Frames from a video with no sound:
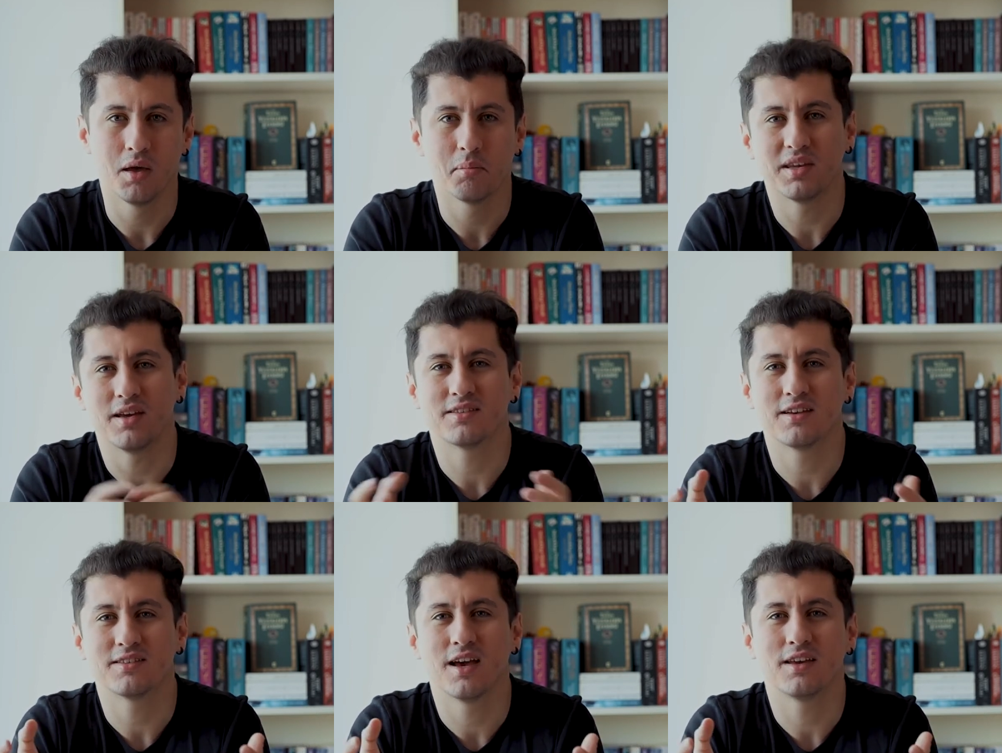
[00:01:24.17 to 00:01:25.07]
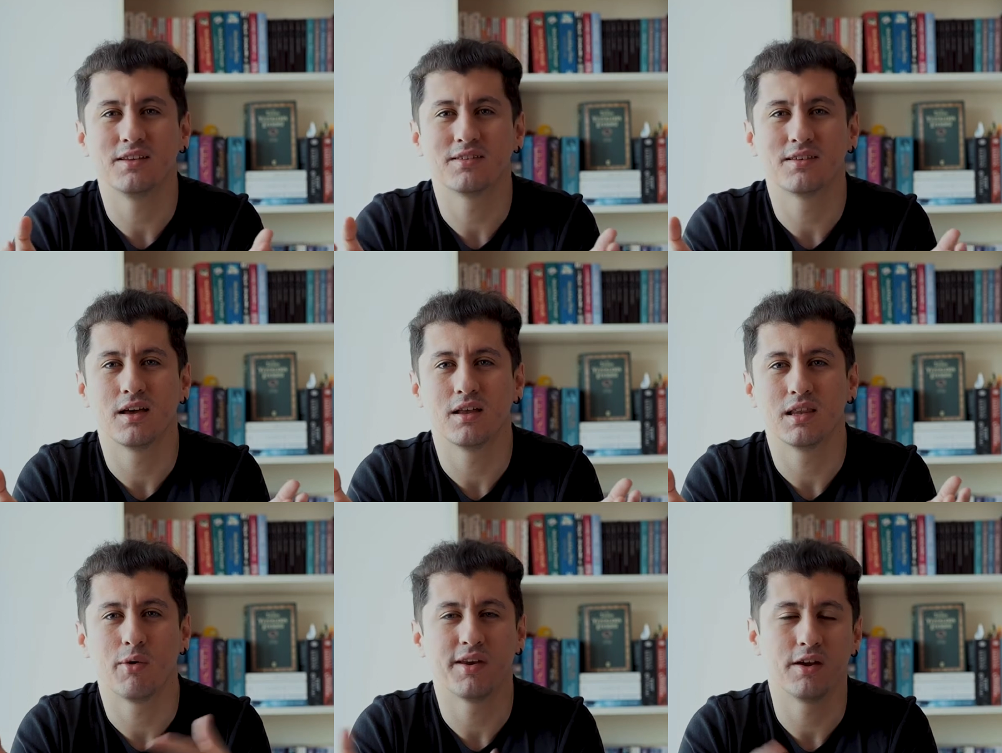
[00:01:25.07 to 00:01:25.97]
But as I said, it's a
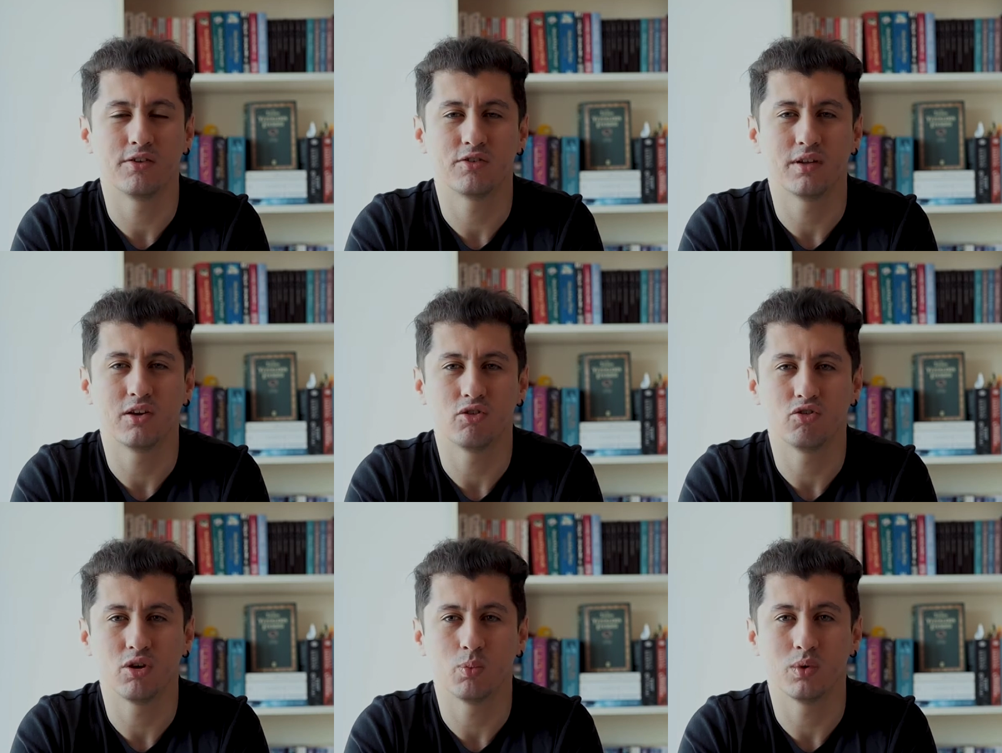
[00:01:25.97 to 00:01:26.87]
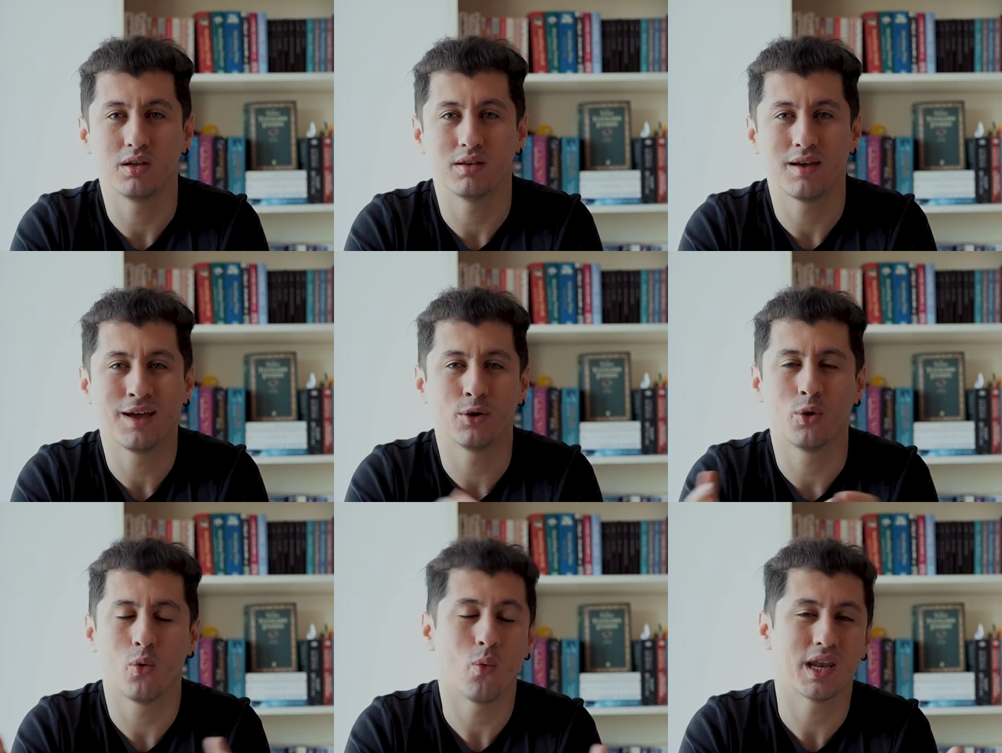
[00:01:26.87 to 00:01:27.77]
love and hate relationship with it. I don't
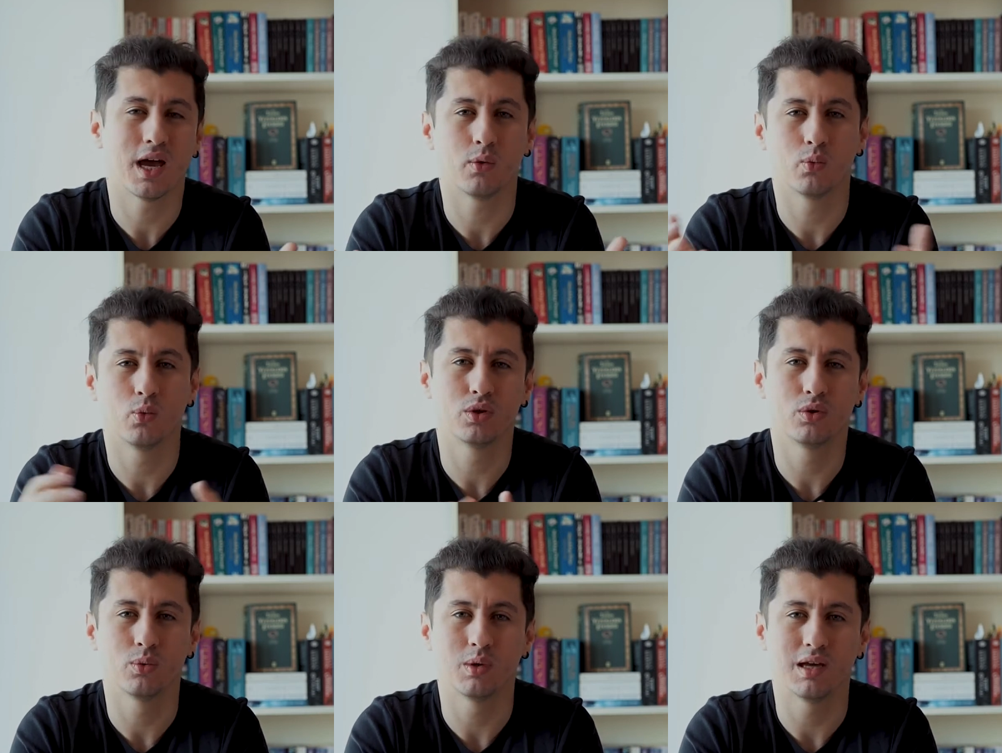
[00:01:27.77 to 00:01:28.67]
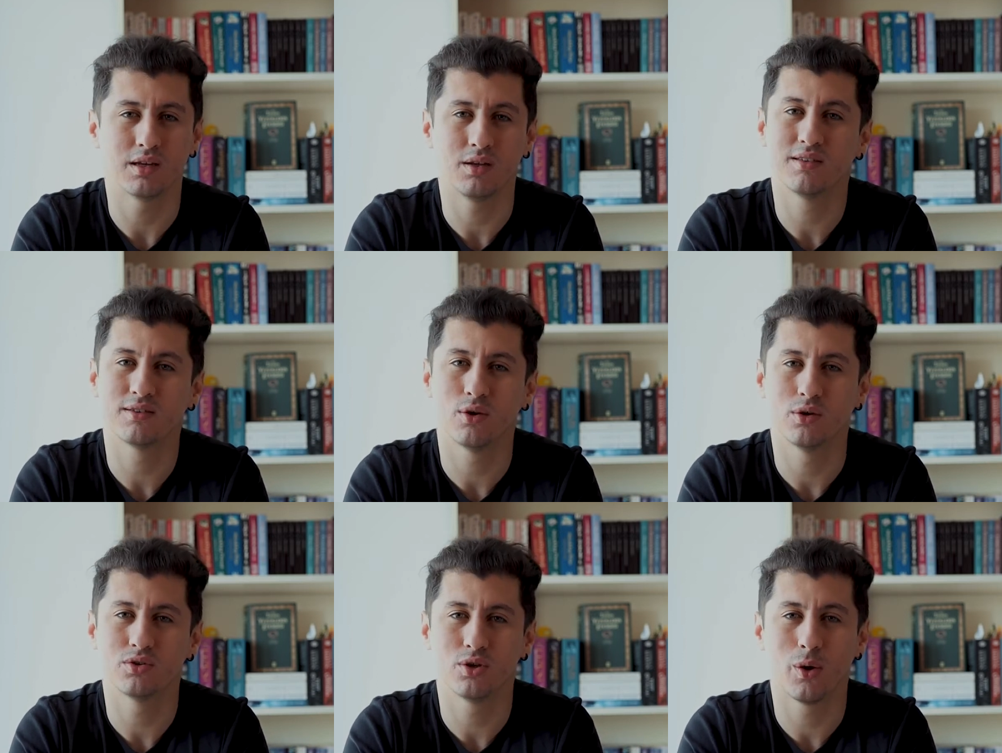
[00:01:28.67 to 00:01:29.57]
know what I would do without
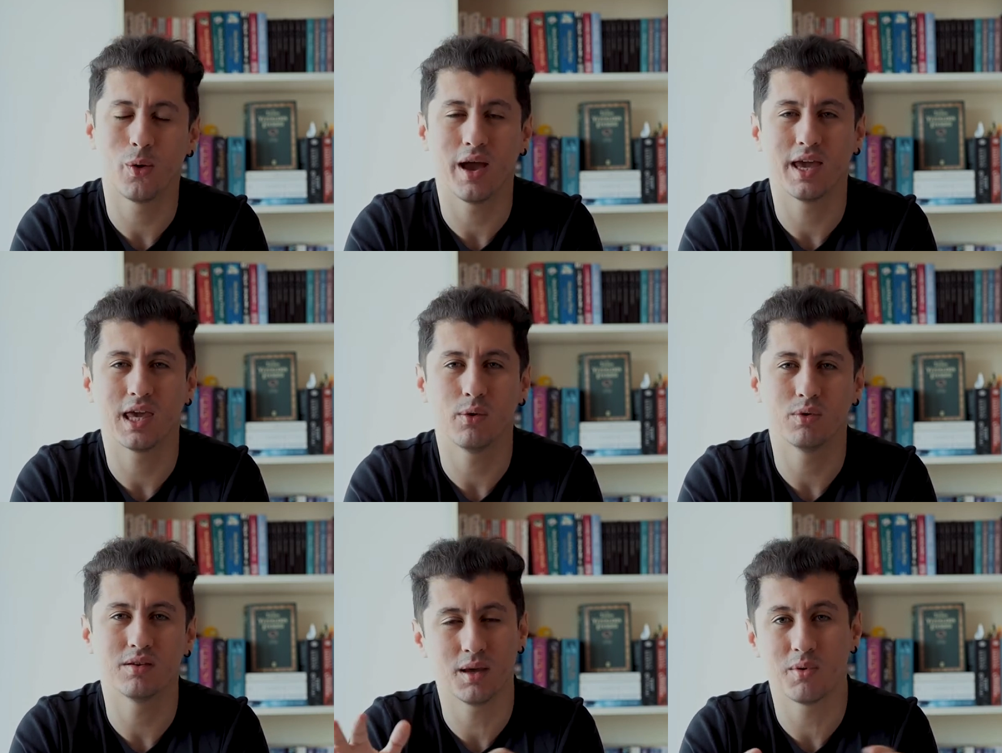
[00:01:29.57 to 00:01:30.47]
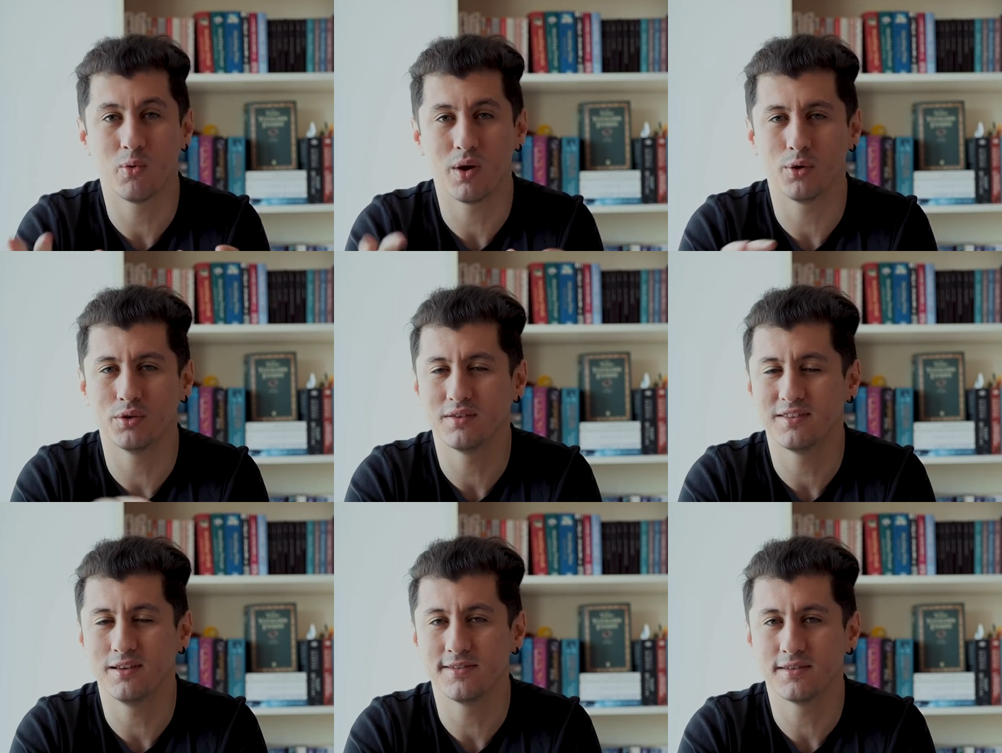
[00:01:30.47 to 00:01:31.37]
Xcode, so I gave it number one on
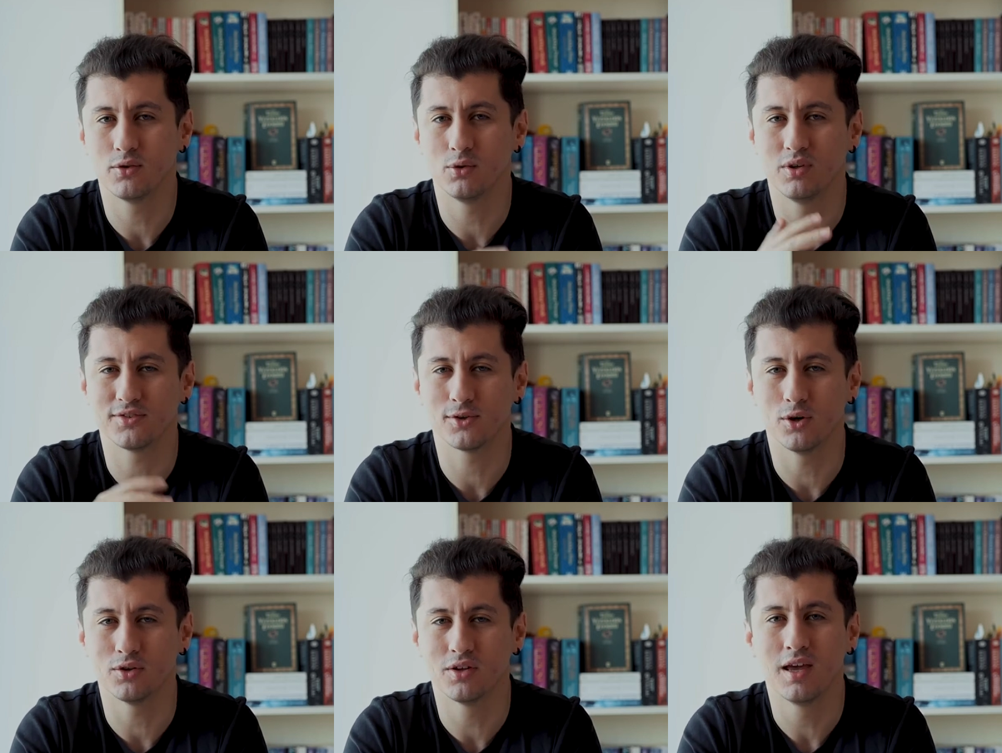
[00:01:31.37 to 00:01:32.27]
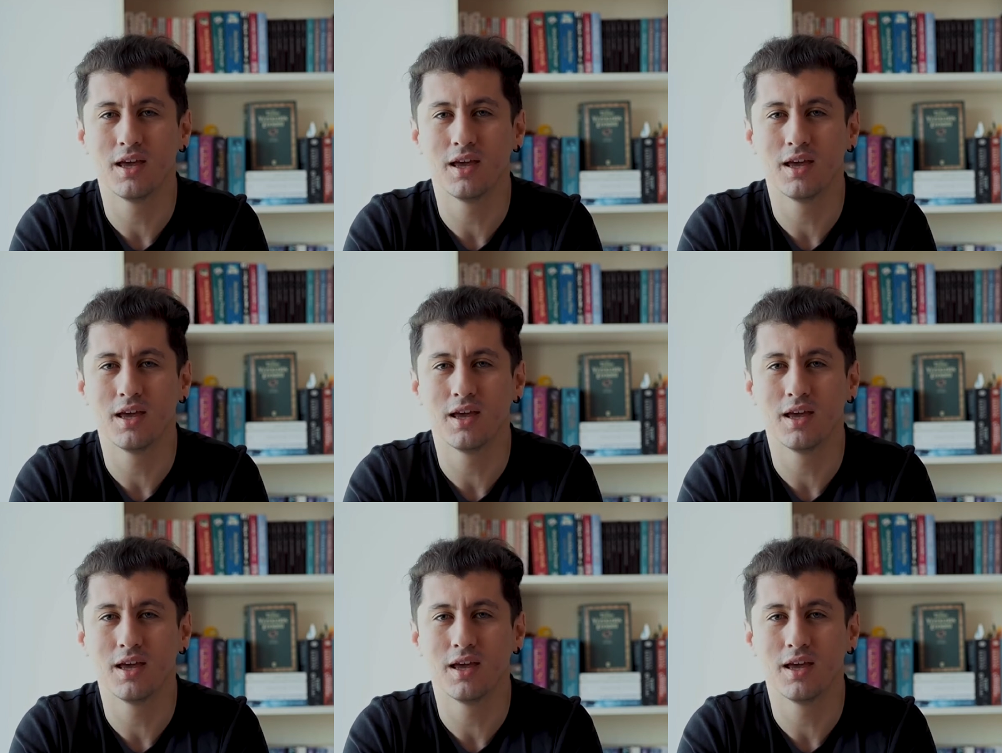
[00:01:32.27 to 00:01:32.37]
this list to Xcode.